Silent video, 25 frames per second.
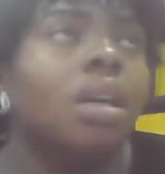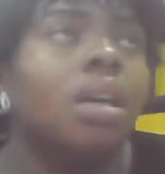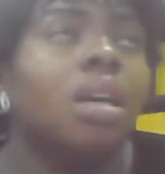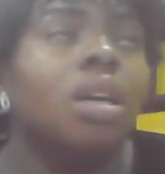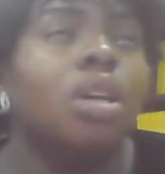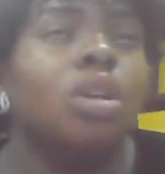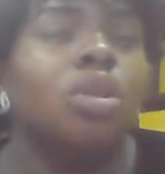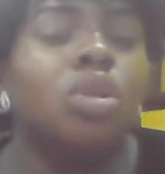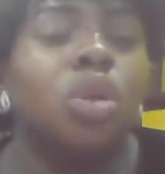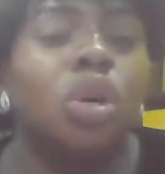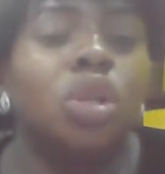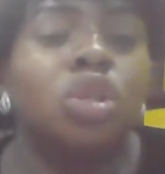
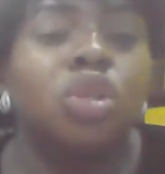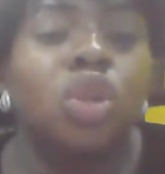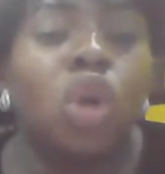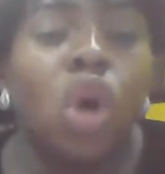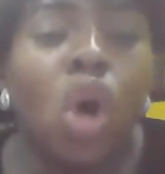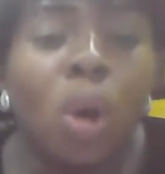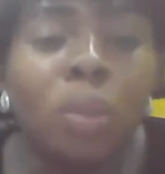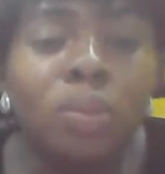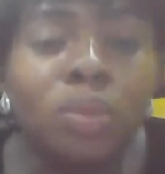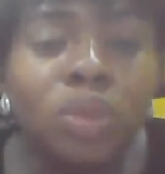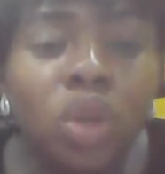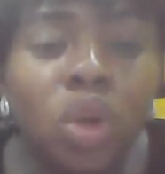to
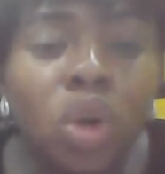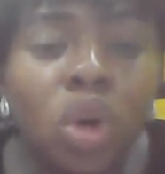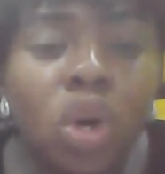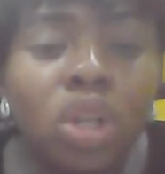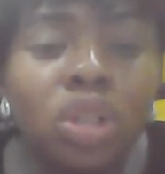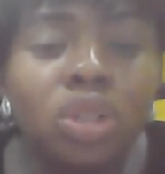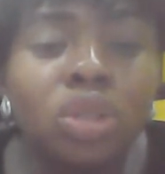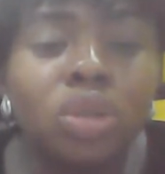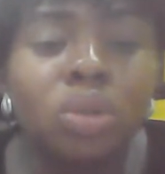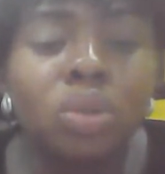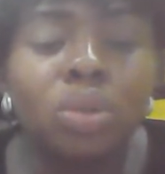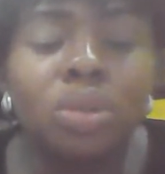come to
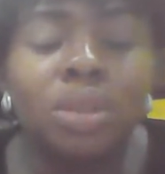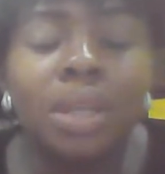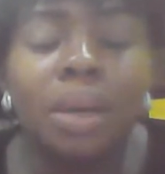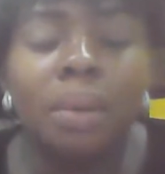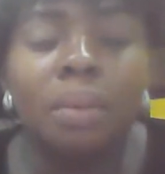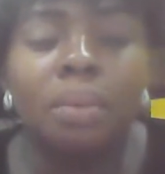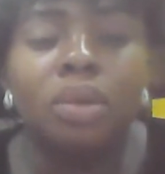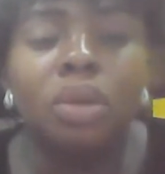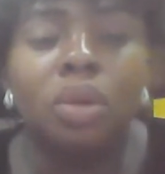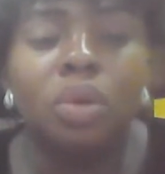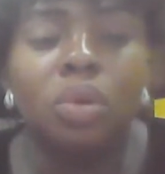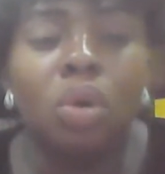court to
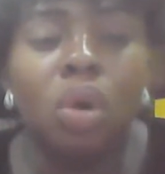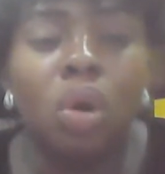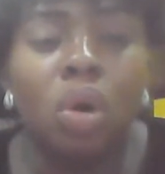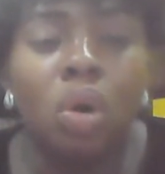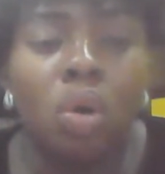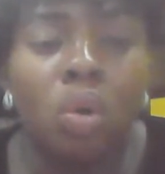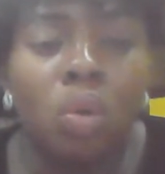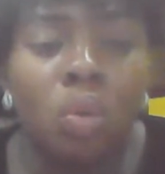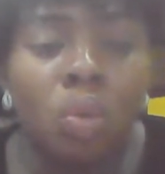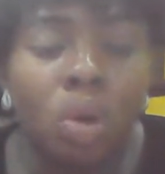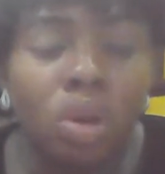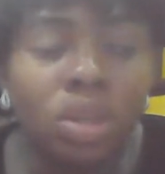tell you,
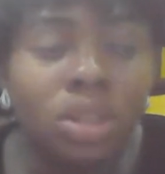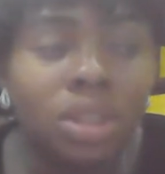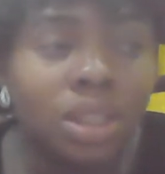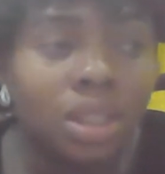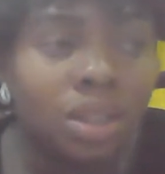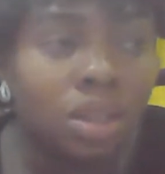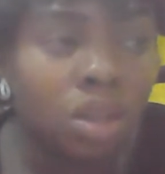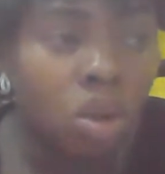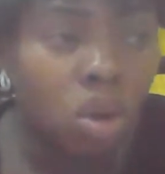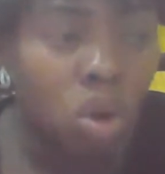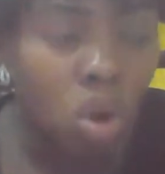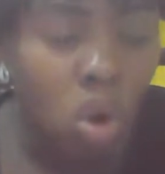or what
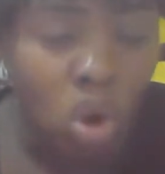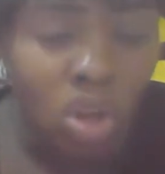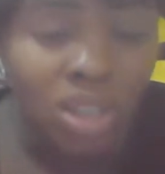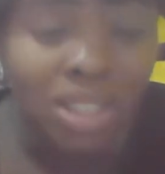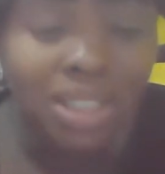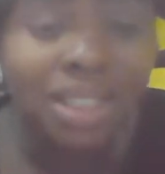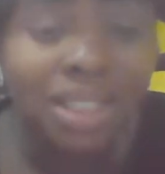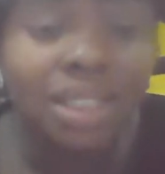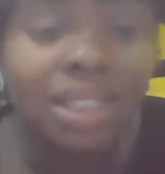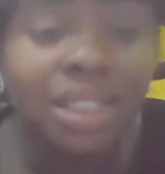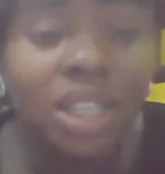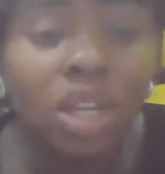
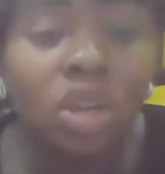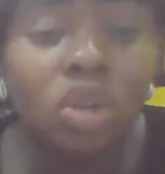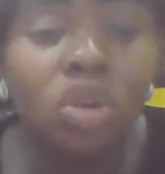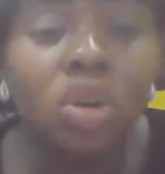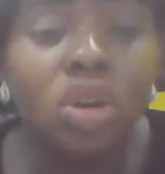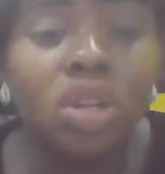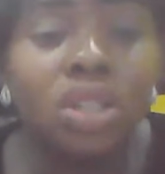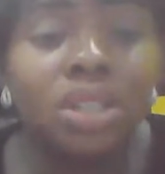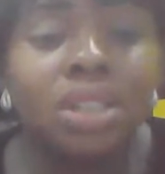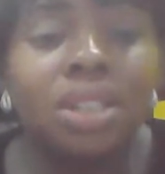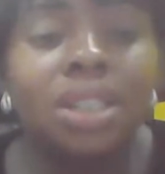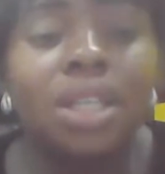cost the
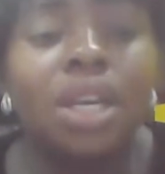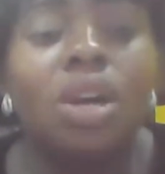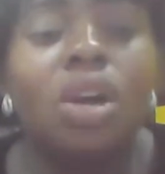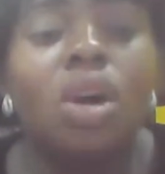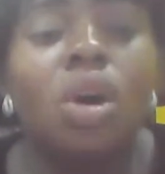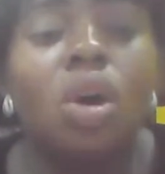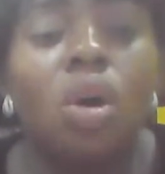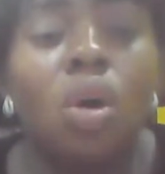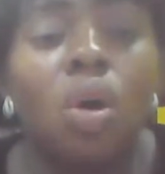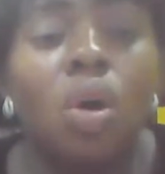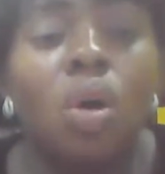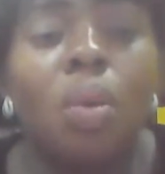court
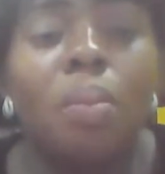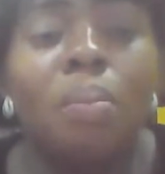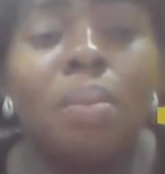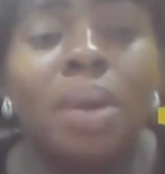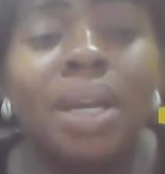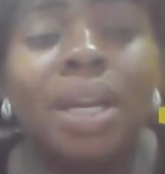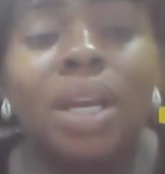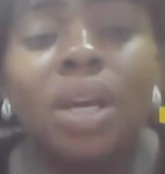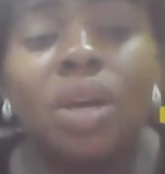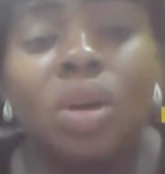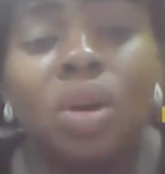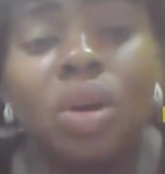or
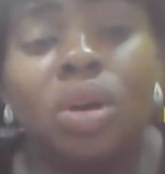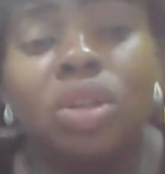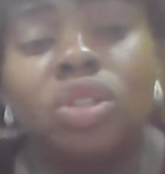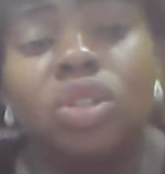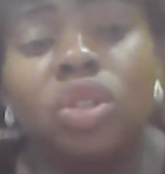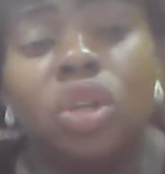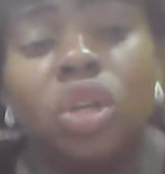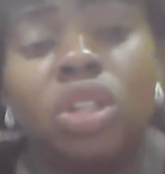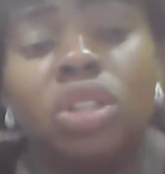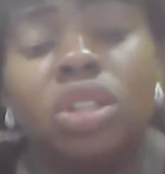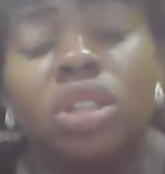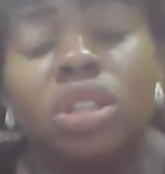made the
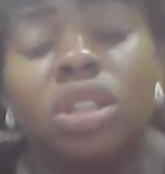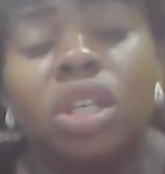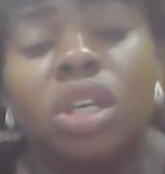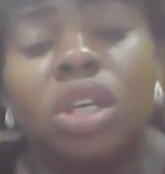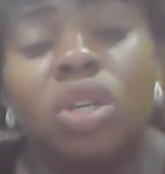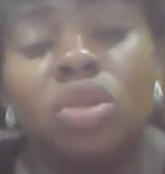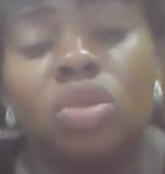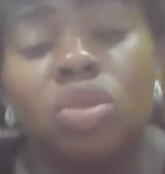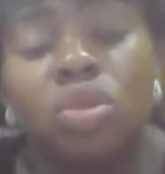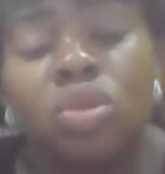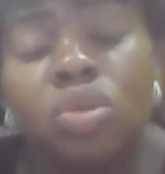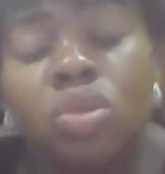court judge
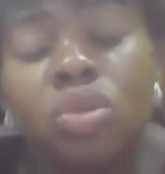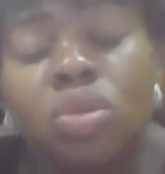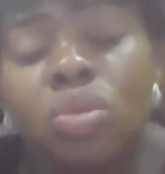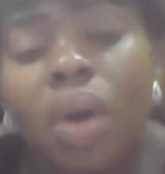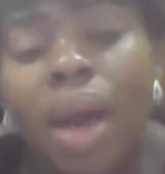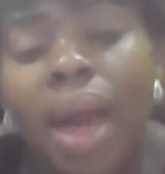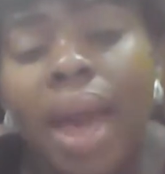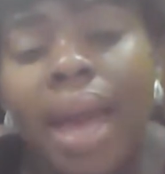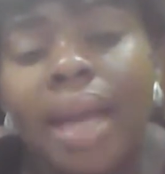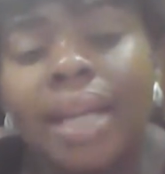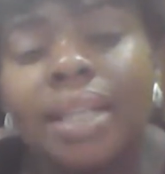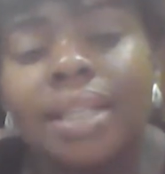
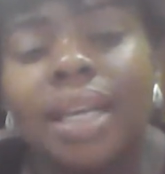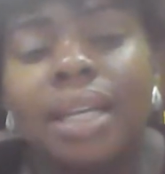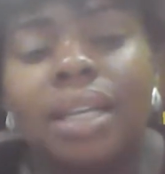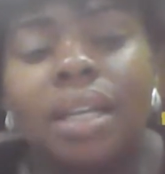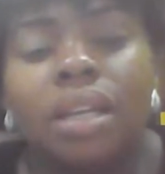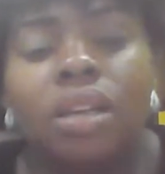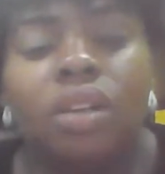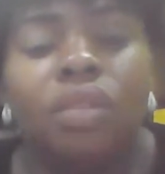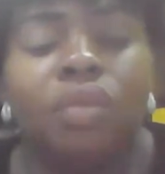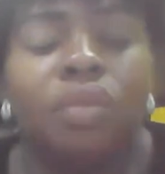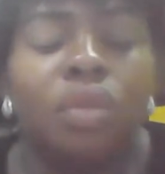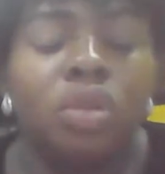to enter
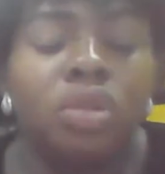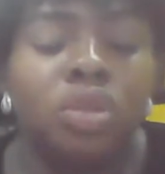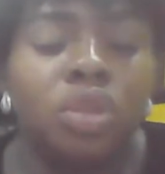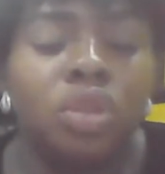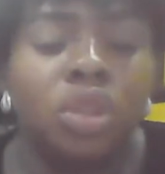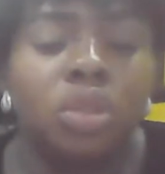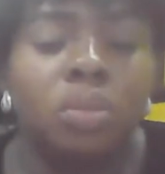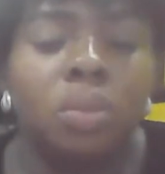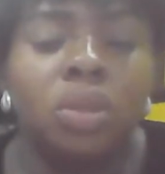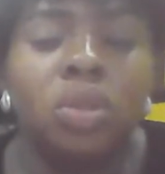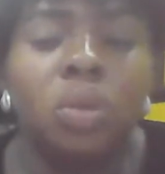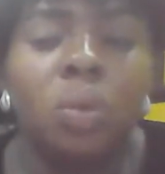the default
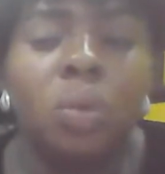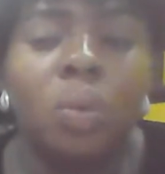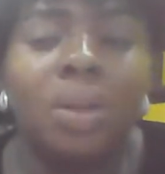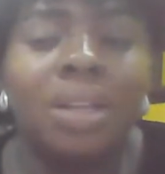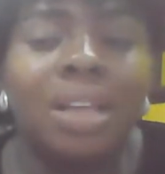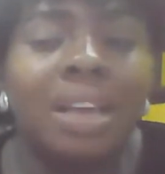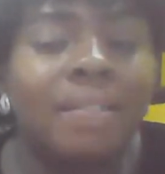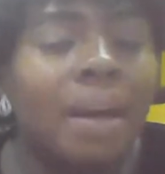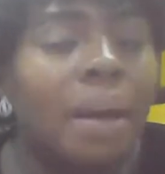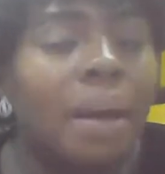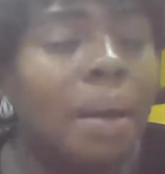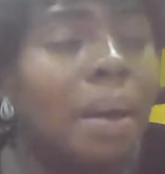judgment. So
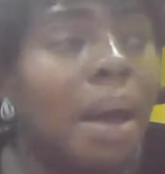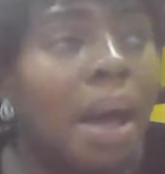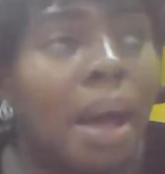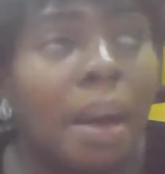whatever